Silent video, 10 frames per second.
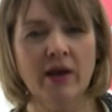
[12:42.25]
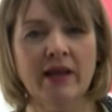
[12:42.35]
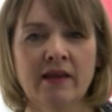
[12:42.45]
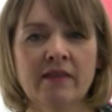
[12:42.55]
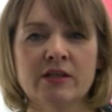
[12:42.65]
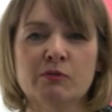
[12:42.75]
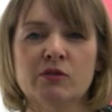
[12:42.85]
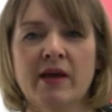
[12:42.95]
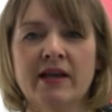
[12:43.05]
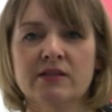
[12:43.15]
quite like this
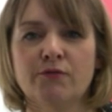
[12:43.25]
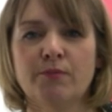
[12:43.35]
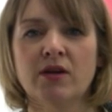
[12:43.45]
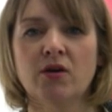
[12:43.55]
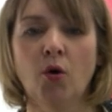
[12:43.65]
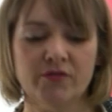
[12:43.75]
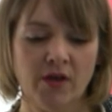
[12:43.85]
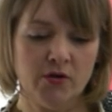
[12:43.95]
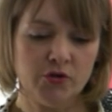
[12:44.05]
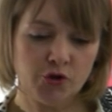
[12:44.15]
perspective because
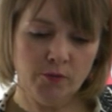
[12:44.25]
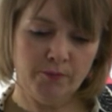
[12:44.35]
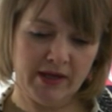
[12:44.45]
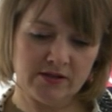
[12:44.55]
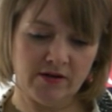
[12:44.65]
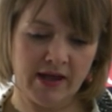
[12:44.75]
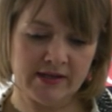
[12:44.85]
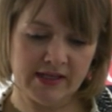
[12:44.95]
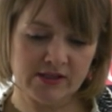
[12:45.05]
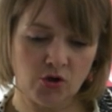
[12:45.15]
Schumpeter
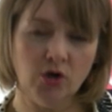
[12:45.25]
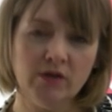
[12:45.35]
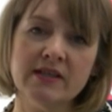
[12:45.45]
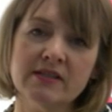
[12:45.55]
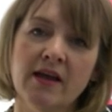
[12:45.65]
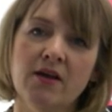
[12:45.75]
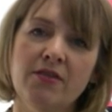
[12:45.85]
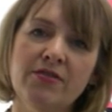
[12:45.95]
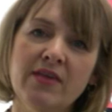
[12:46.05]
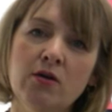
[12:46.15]
and his colleagues
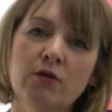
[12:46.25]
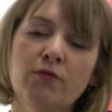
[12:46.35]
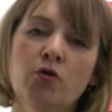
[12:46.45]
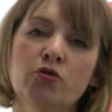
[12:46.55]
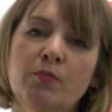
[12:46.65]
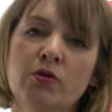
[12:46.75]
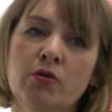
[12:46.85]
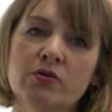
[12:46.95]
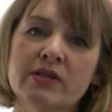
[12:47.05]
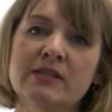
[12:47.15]
think of
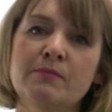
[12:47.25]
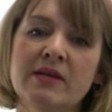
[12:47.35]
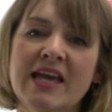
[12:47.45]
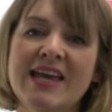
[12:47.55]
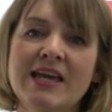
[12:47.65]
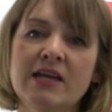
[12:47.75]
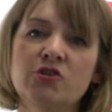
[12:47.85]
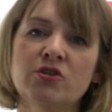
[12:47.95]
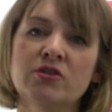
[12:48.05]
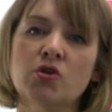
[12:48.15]
entrepreneurs as being
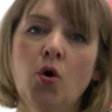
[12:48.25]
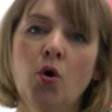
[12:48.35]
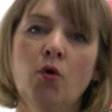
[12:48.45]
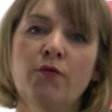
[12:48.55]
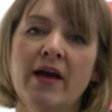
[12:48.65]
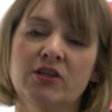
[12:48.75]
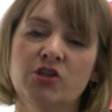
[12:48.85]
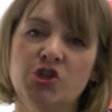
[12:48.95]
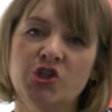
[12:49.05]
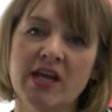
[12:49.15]
agents of
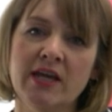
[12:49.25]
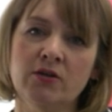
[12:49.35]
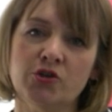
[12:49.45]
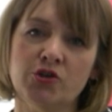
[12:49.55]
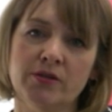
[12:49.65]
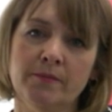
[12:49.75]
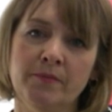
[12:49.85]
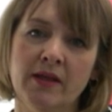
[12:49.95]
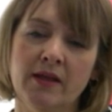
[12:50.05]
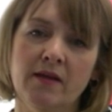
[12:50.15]
change.
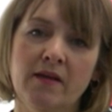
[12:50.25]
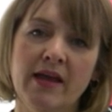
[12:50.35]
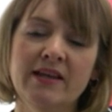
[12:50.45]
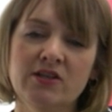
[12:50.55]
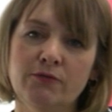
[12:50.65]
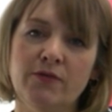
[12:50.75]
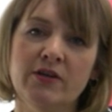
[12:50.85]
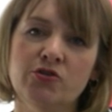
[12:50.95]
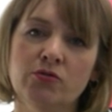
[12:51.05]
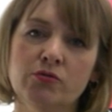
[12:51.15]

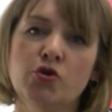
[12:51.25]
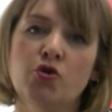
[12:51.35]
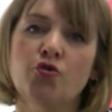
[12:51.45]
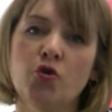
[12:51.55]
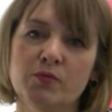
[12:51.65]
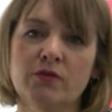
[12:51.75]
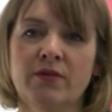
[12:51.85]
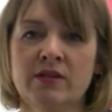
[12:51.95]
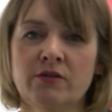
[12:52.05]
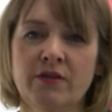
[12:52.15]
Individuals, groups of
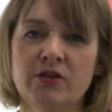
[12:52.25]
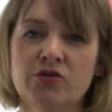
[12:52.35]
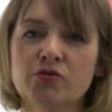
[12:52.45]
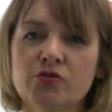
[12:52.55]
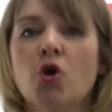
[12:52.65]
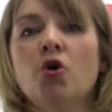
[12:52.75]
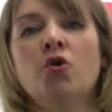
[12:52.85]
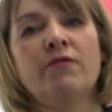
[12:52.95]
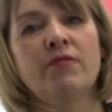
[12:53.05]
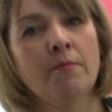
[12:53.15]
individuals
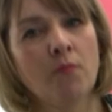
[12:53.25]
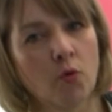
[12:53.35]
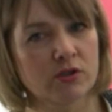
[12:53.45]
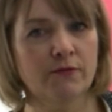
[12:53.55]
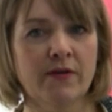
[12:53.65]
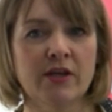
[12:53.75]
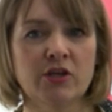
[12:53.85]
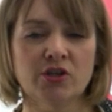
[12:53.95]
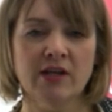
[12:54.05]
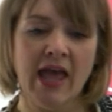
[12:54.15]
who have the
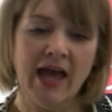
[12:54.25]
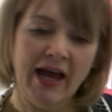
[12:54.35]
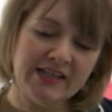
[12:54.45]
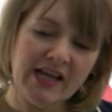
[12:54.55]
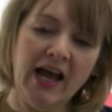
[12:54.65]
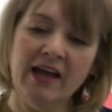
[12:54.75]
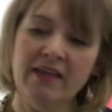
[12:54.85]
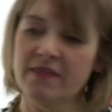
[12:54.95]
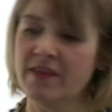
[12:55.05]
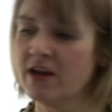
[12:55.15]
motivation and
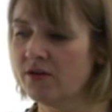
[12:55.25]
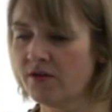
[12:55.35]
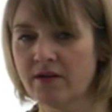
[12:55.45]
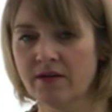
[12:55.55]
at their